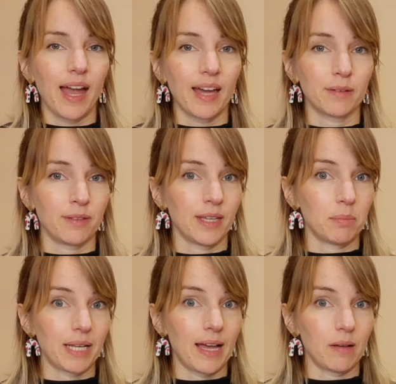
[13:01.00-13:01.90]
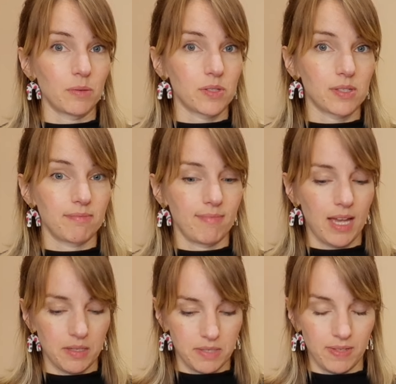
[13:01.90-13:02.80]
Anthea blouse
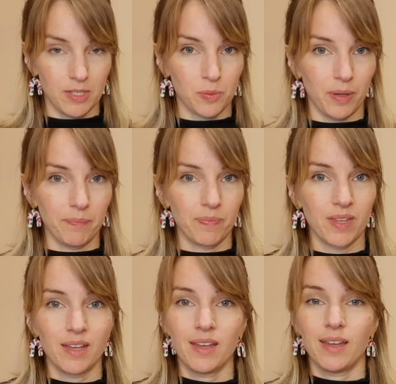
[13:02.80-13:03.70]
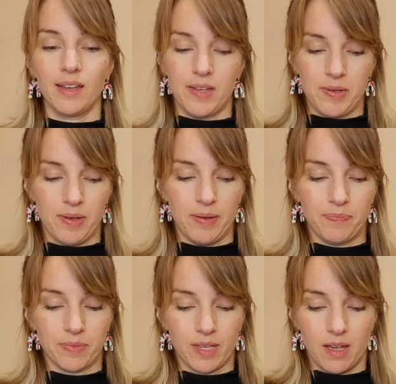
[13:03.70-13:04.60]
out of this one.
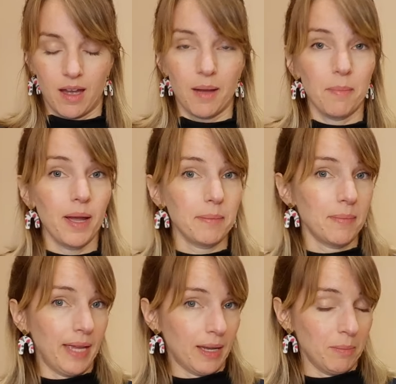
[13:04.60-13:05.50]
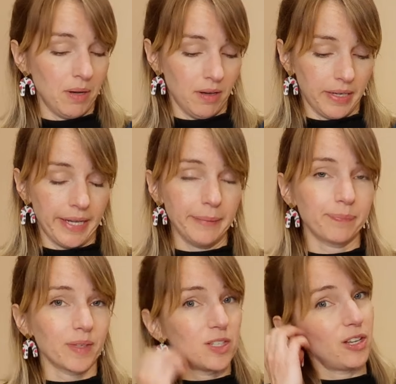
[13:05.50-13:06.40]
I might make a Marni.
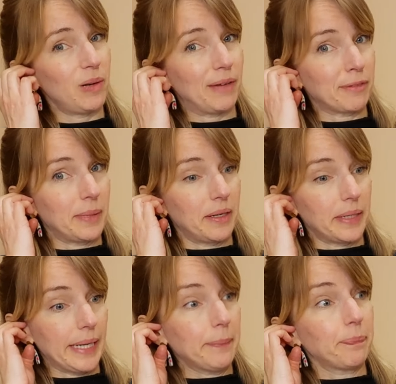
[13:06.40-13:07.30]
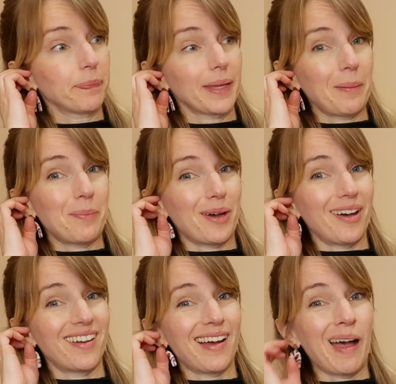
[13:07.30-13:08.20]
I do love a Marni,
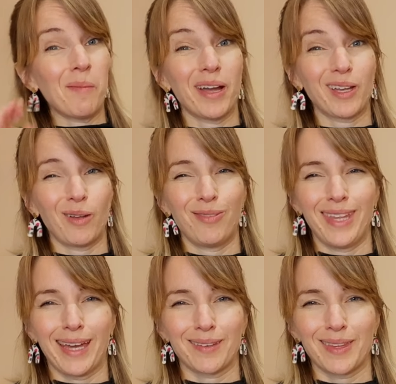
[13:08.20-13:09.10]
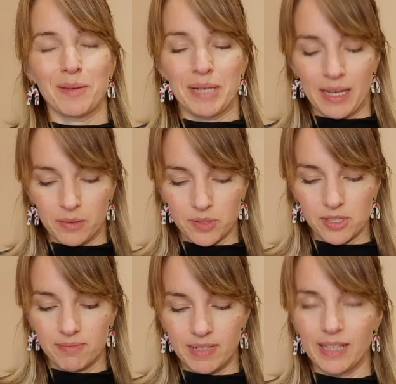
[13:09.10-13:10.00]
but I might go for the Anthea
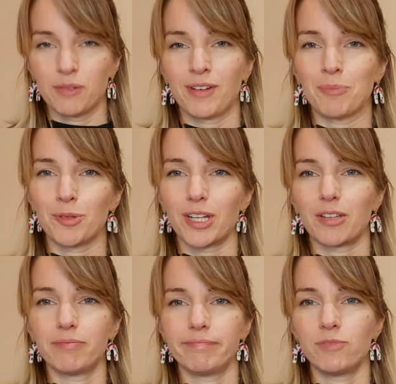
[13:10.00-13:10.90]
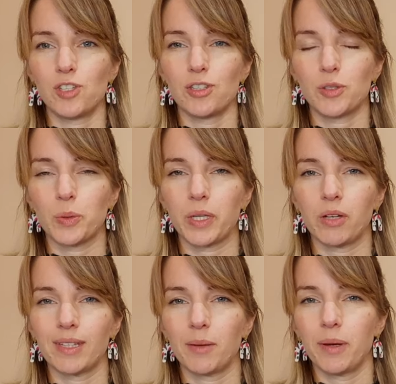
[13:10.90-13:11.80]
blouse, let the fabric do the talking
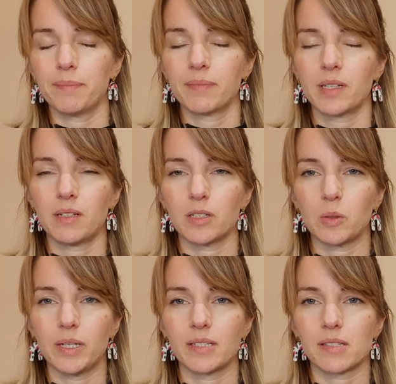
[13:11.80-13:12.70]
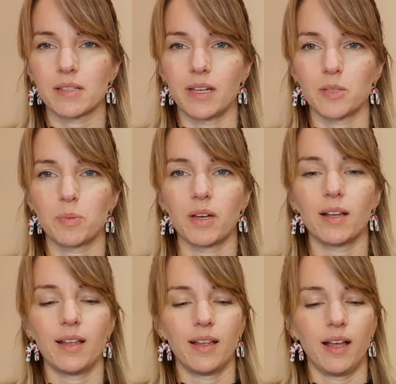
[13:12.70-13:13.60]
on that one. Can't quite decide, but
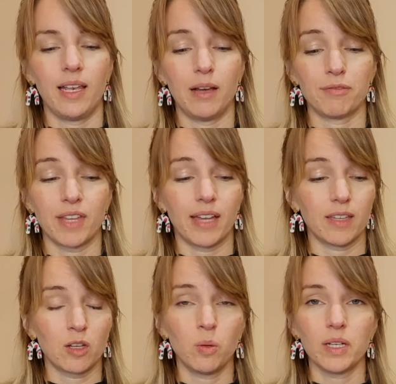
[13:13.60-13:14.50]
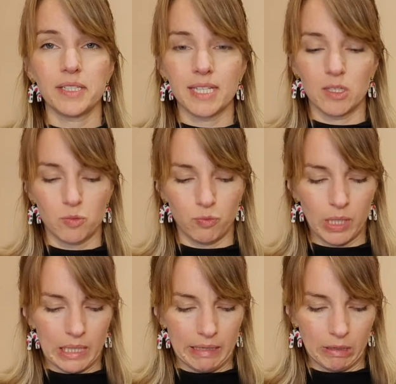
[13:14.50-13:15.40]
I love that, and the quality is
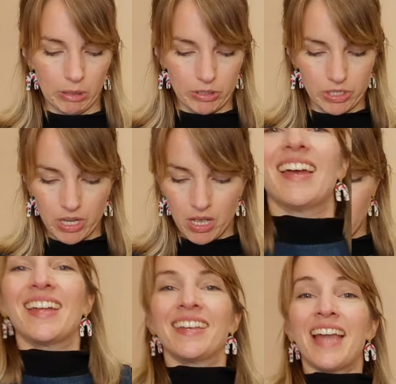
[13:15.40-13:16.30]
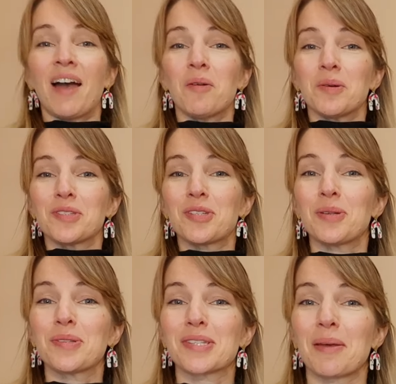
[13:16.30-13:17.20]
really good. Now on
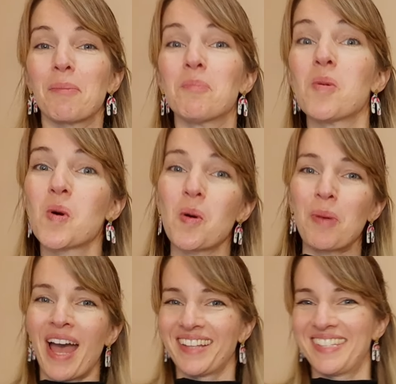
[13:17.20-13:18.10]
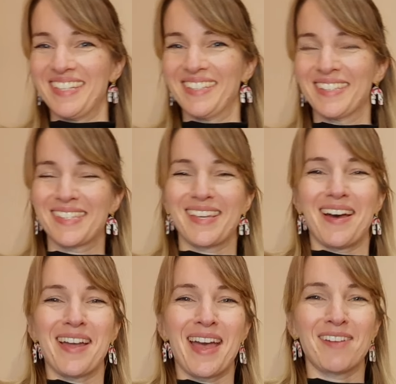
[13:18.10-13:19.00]
to some more patterns that
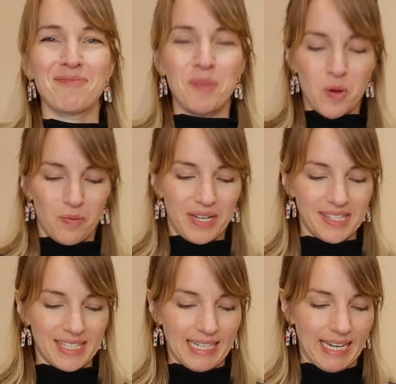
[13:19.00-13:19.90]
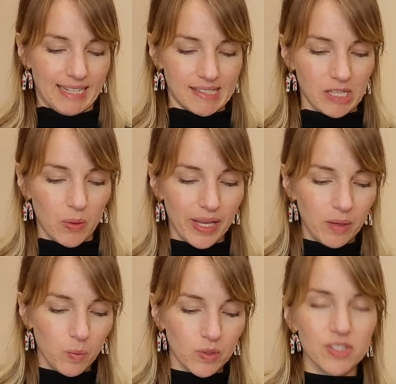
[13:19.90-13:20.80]
I have bought recently. So
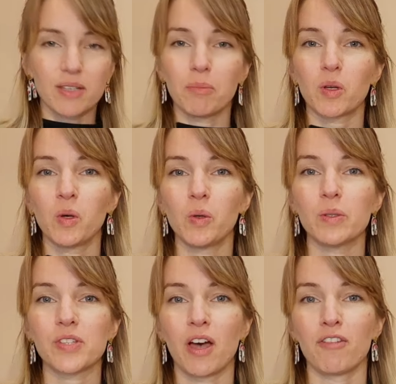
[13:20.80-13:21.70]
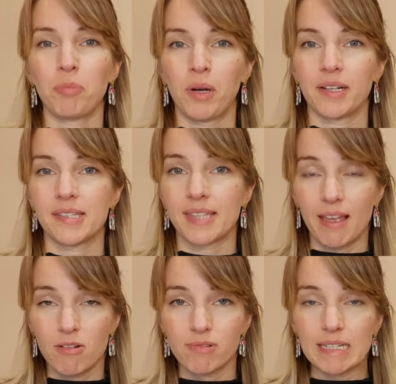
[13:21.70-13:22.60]
it was a McCall's half price
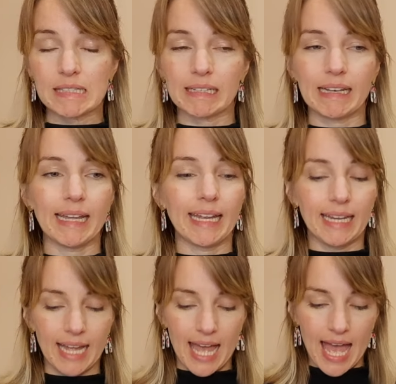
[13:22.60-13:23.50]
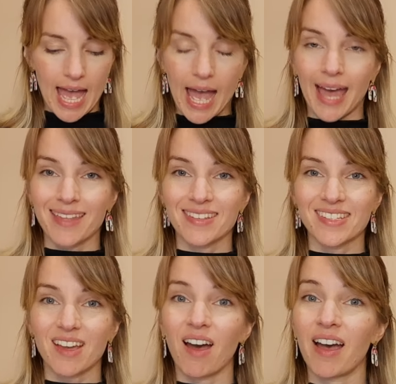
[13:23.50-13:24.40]
sale recently,
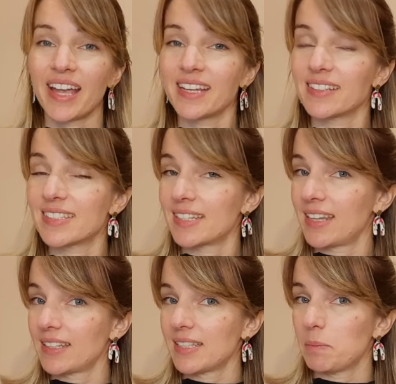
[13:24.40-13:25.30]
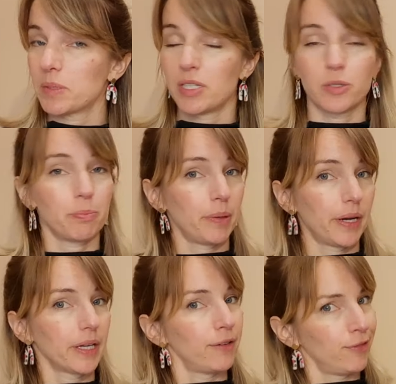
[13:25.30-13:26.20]
and I did get tempted
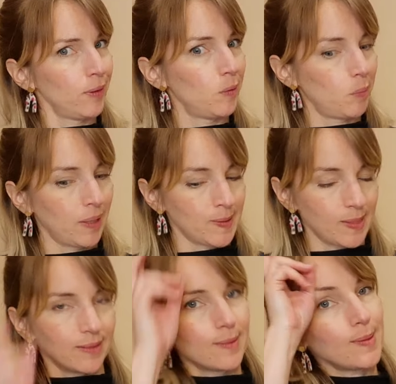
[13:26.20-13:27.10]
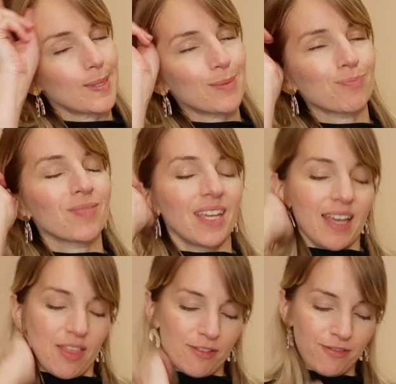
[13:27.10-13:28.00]
by a few patterns.
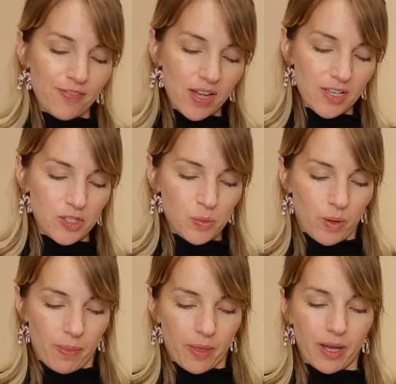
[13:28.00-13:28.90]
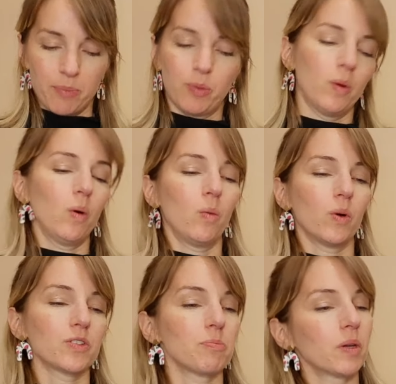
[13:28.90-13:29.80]
The first one that I bought
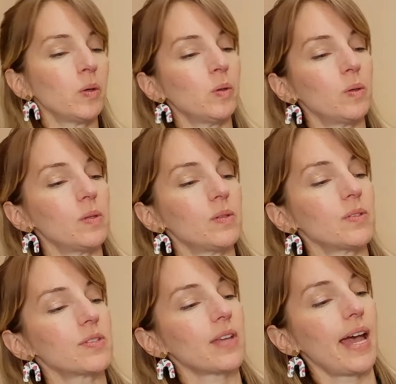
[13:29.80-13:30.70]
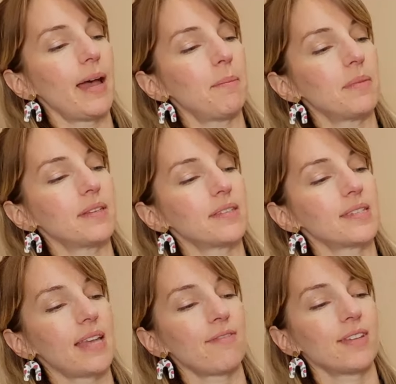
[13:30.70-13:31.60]
was McCall's
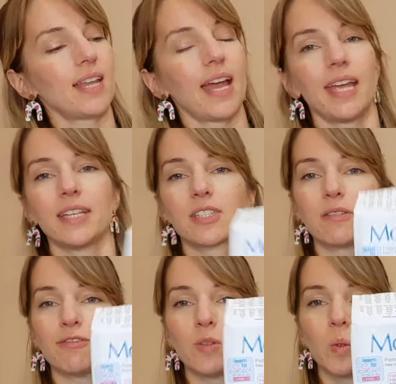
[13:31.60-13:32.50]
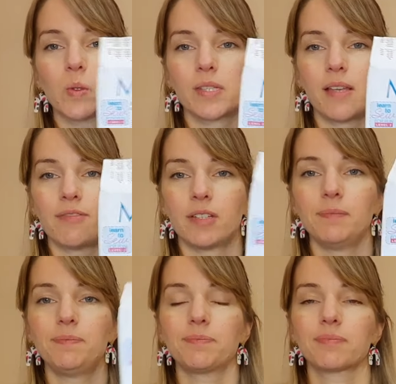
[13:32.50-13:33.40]

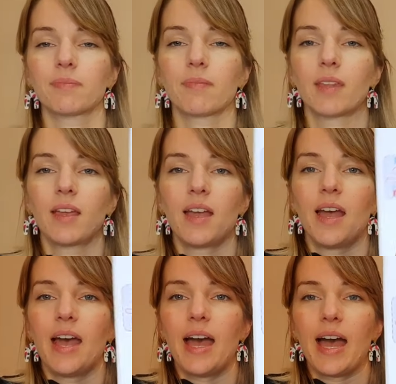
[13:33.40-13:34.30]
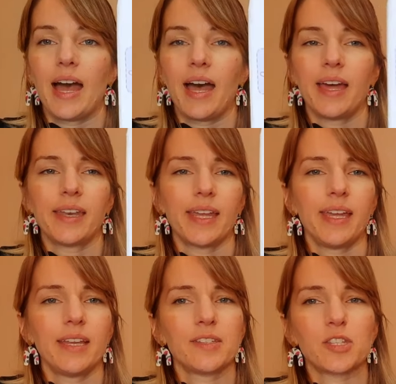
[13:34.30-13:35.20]
M7847, and
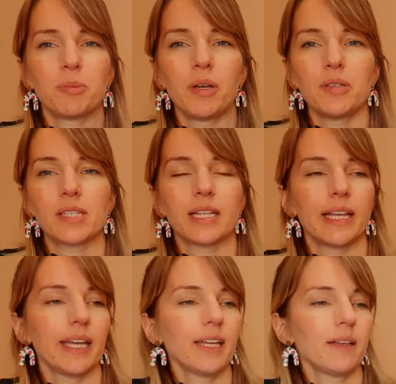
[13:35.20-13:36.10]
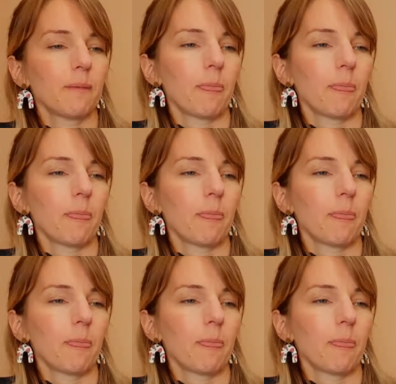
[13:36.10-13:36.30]
it is supposedly